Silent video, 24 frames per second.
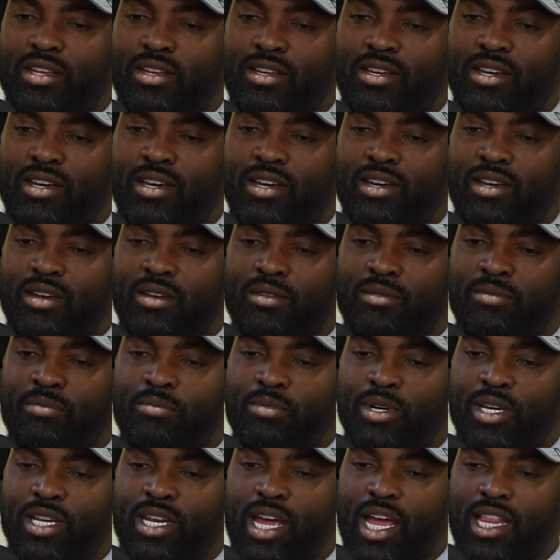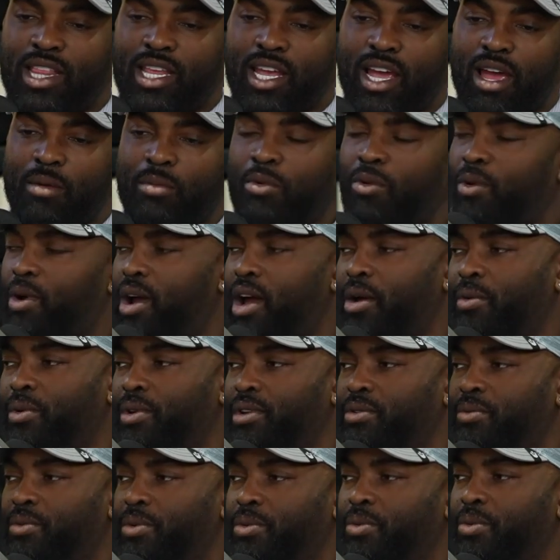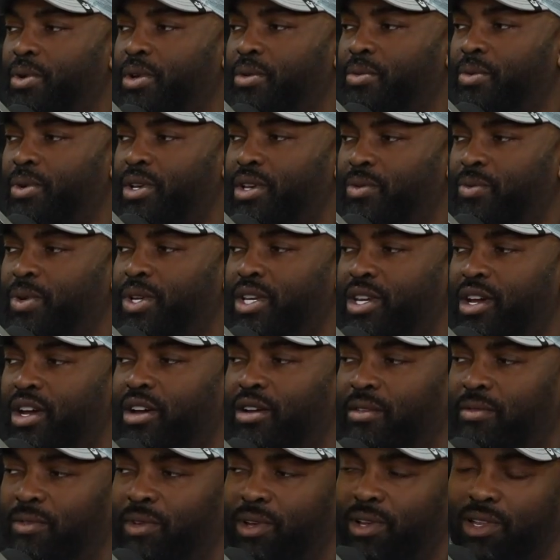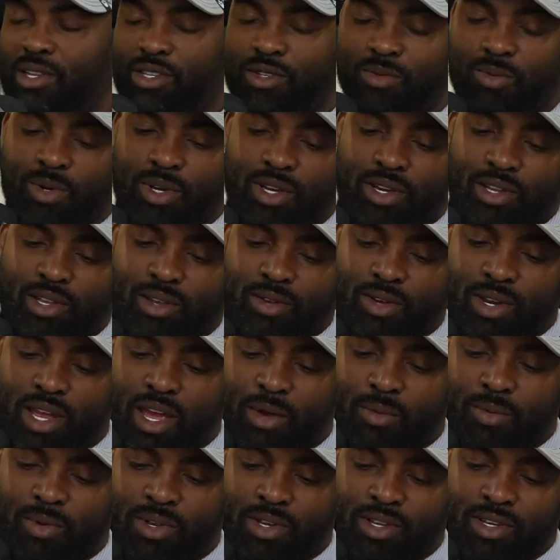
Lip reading: but I think I'm gonna ride with Duncanville as well on that one.